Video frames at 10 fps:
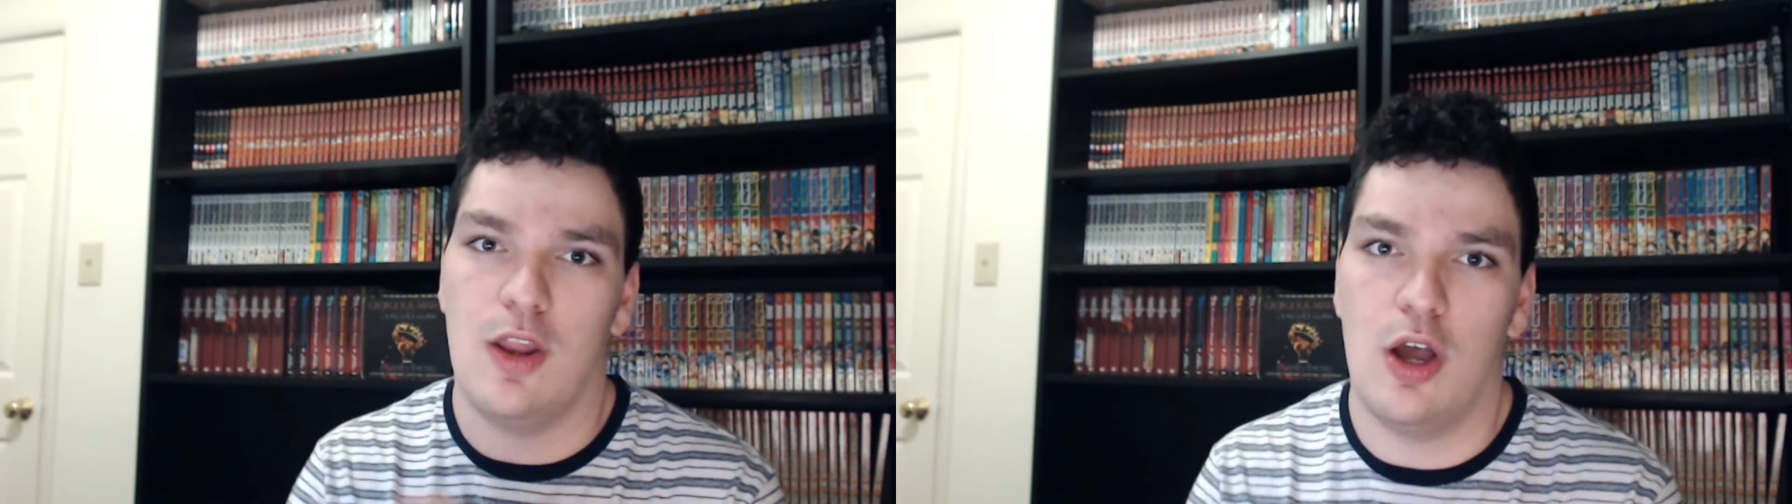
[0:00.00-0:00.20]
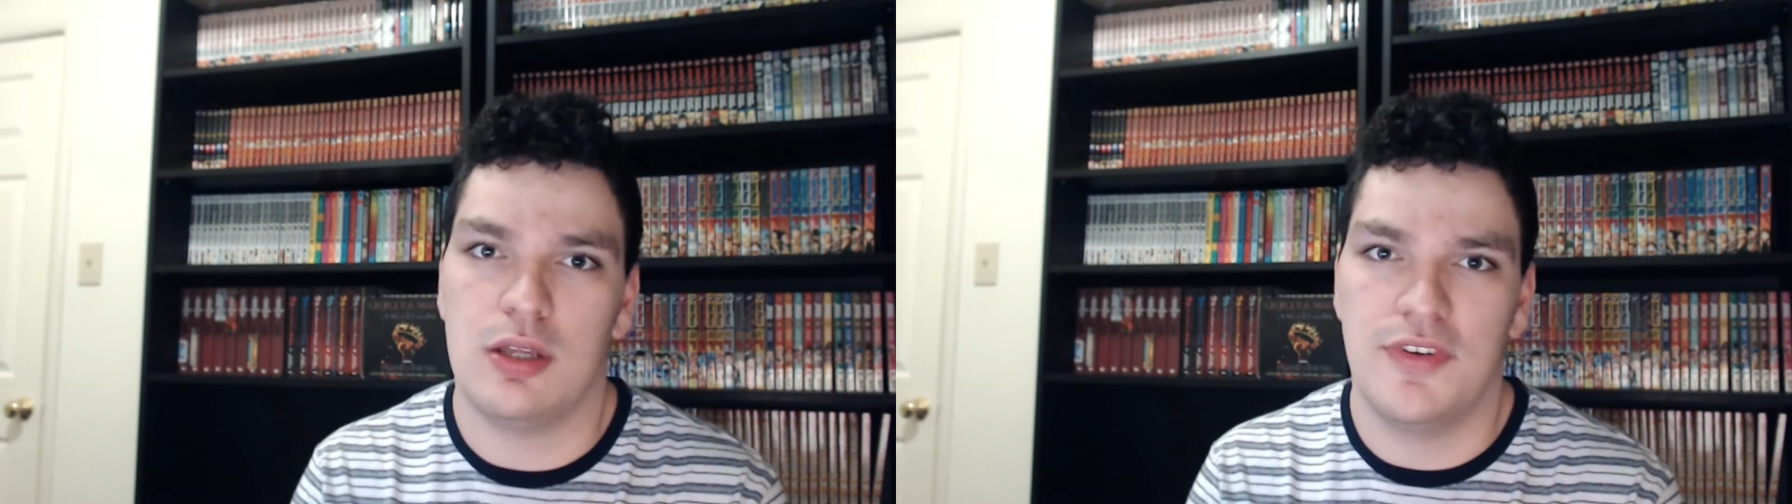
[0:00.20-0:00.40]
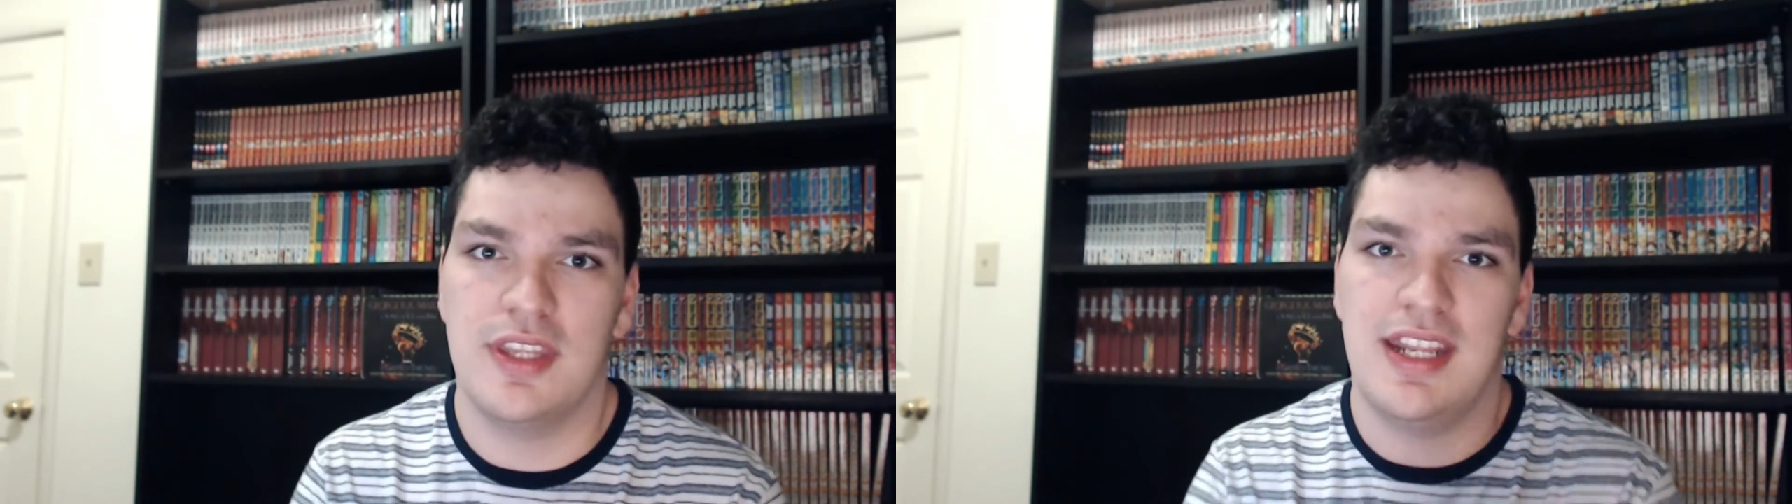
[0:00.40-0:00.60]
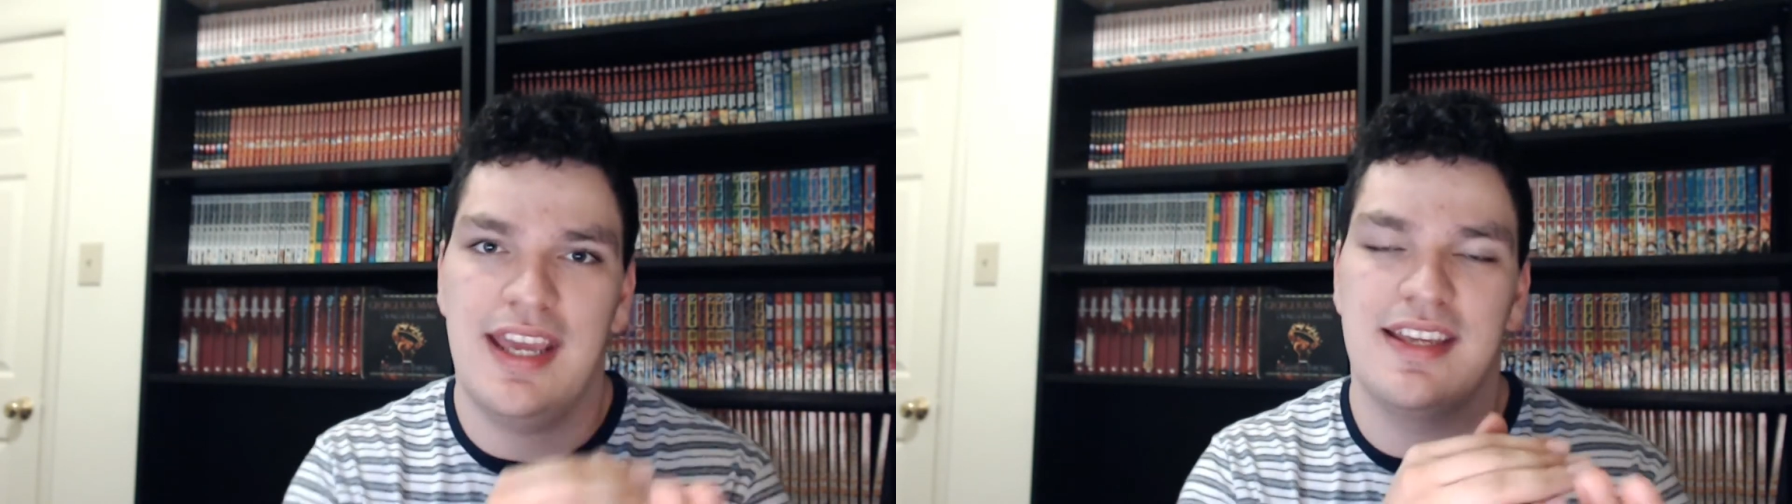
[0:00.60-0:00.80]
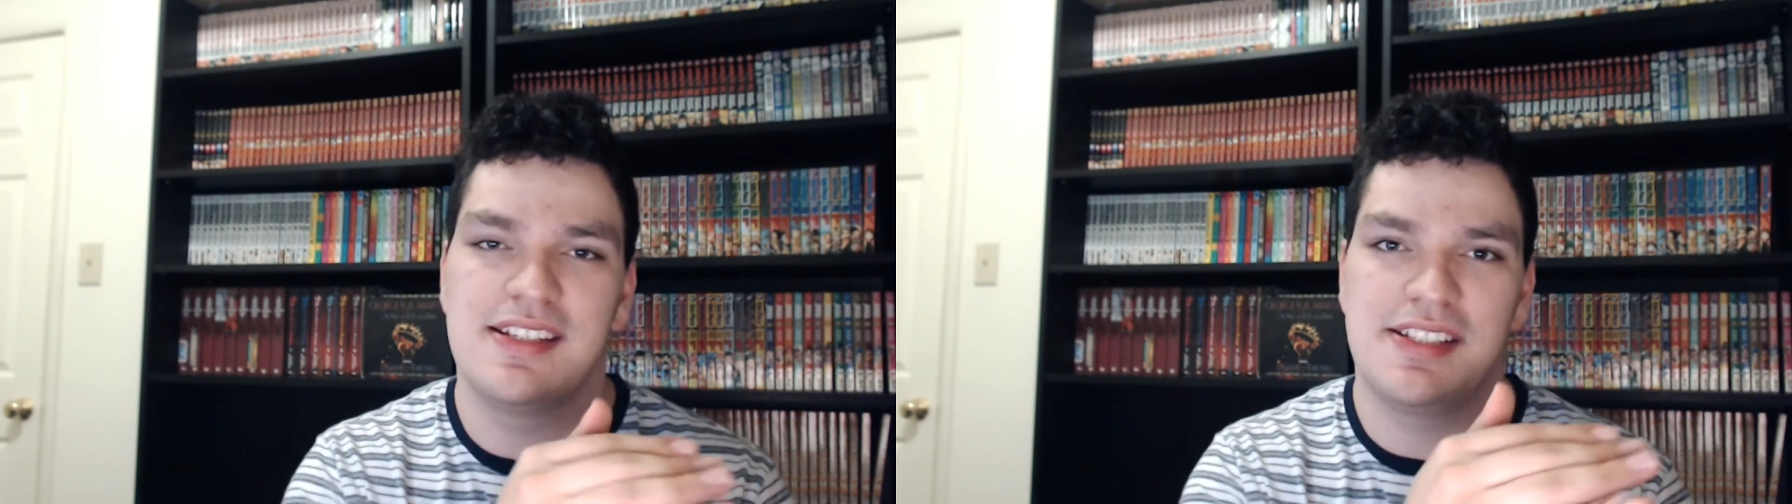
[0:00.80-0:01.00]
log for the
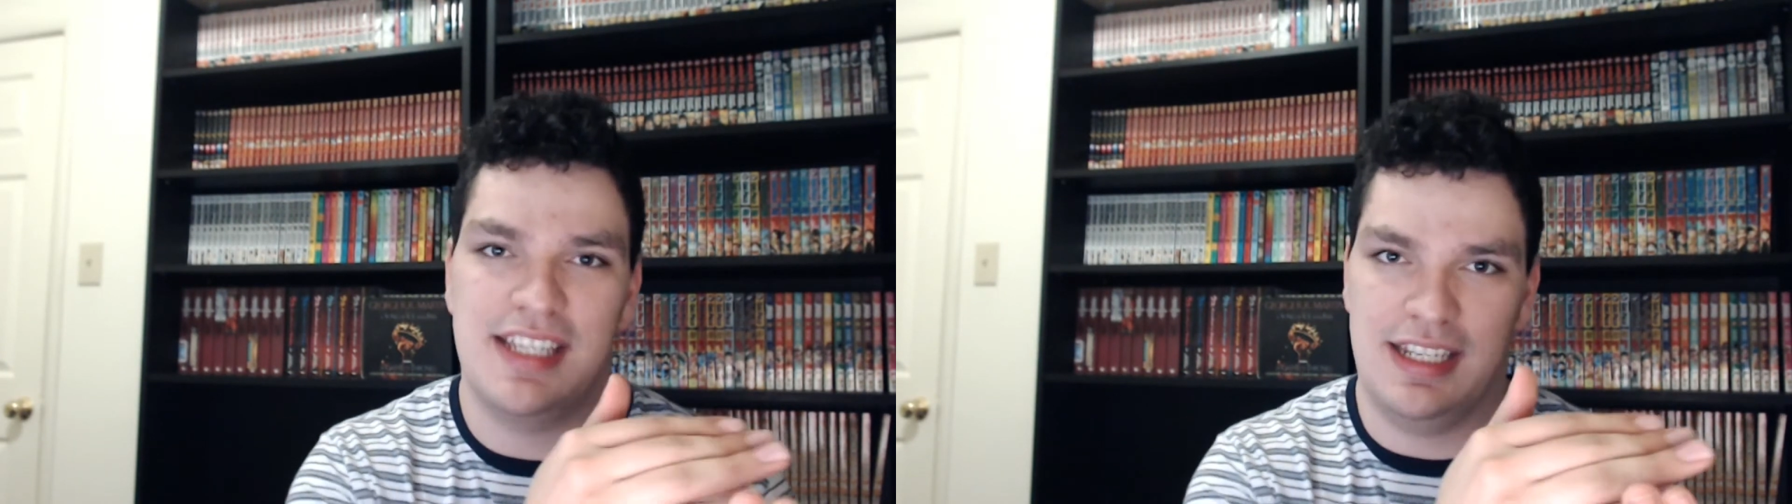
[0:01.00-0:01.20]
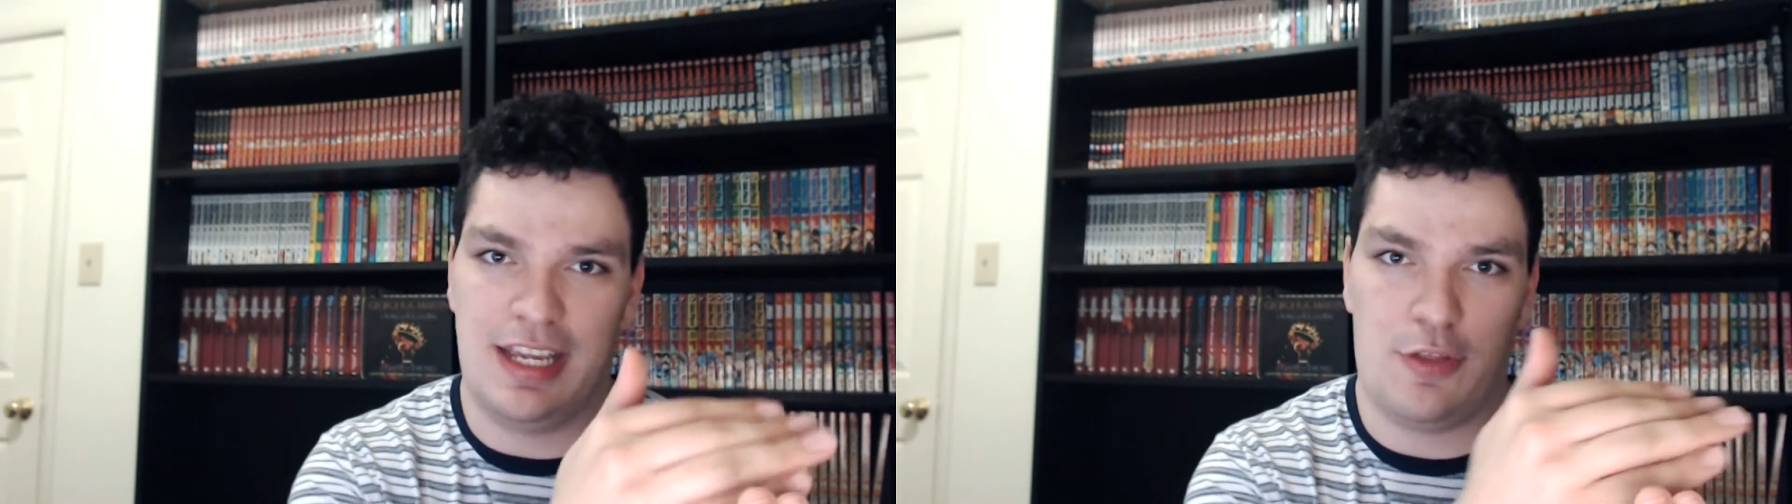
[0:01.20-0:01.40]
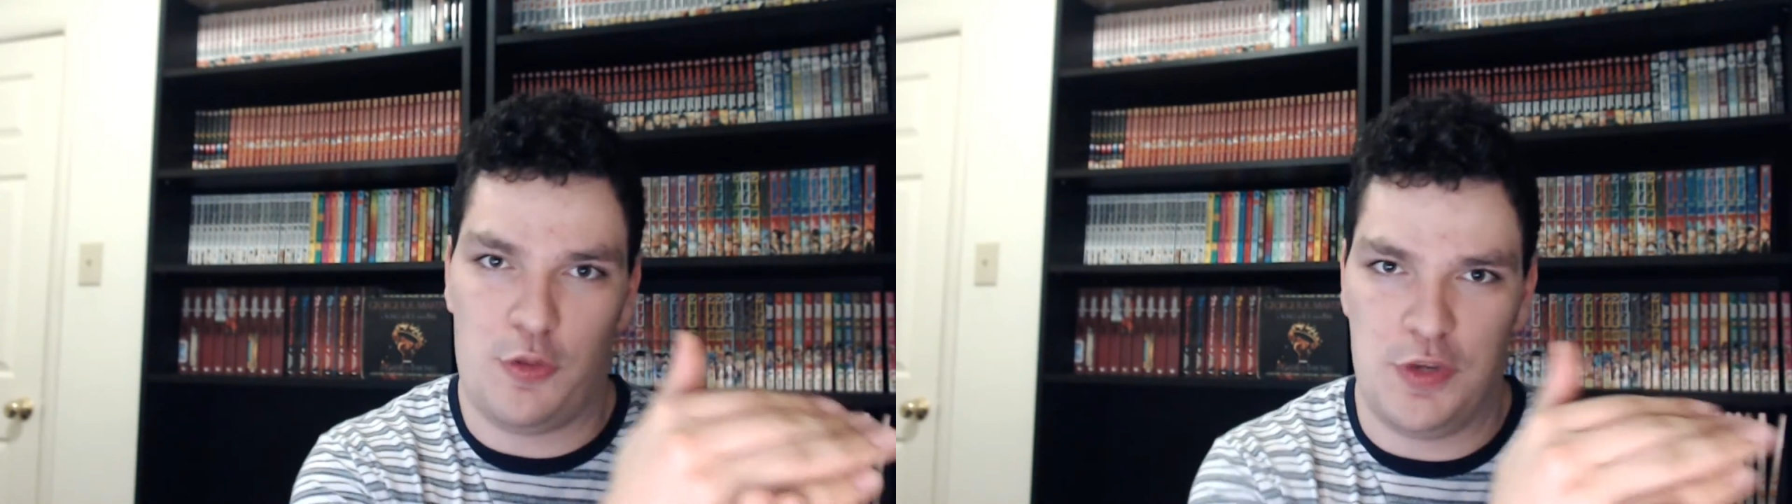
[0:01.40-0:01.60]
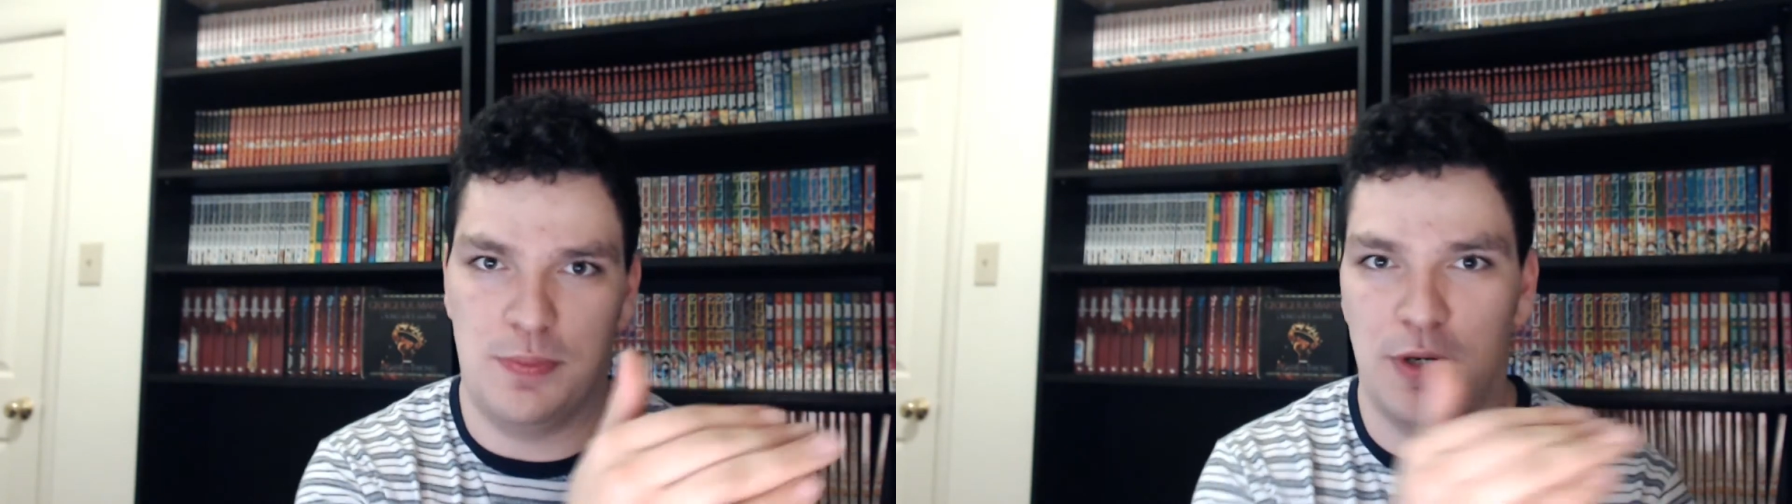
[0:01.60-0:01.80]
day and seeing like 3